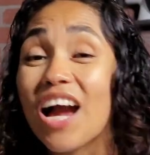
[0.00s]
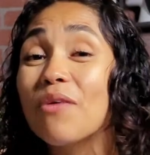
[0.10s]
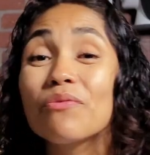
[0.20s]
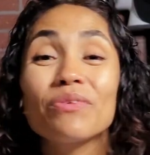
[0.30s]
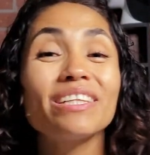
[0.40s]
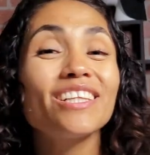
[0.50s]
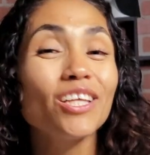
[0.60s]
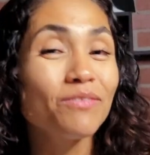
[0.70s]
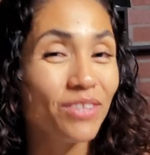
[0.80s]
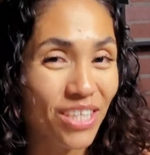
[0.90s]
I would really
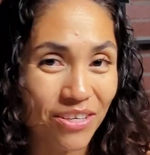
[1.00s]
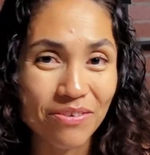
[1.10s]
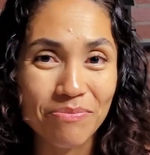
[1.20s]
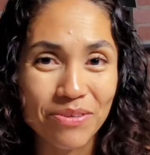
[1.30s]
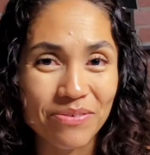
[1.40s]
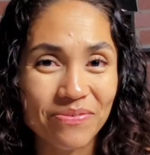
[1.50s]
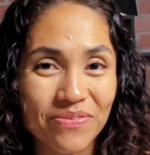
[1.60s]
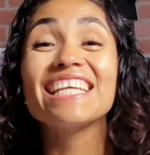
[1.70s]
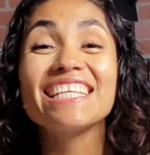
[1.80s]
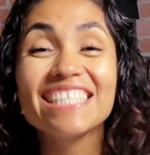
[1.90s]
love to hear from you.
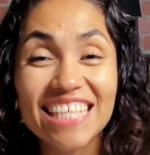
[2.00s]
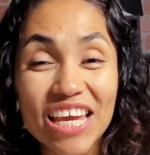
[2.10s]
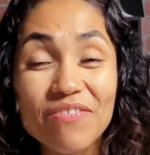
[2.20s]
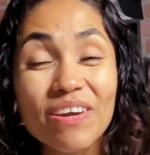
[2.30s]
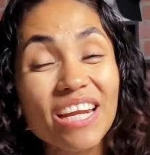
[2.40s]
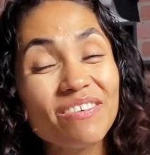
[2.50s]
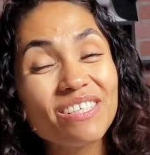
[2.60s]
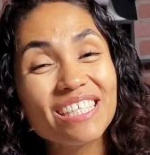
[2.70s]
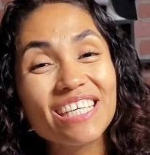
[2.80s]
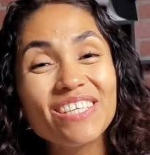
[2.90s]
Stay safe and I will
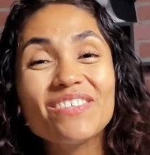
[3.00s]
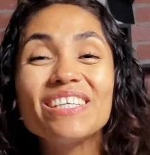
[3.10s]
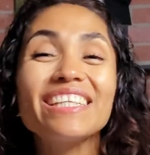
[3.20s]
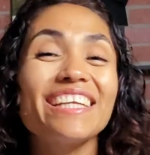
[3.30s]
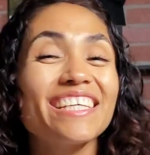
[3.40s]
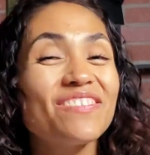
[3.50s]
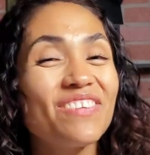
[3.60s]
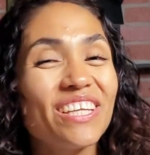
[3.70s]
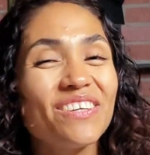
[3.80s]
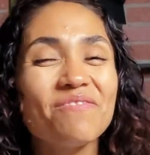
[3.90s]
see you in the next
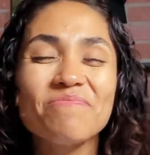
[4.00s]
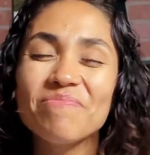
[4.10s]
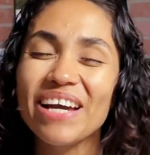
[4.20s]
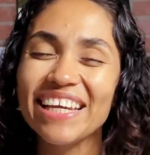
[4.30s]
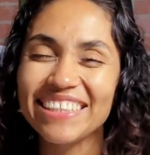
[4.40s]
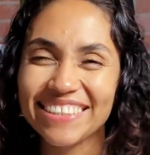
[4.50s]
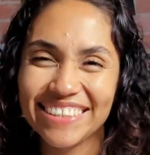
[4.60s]
video. Bye!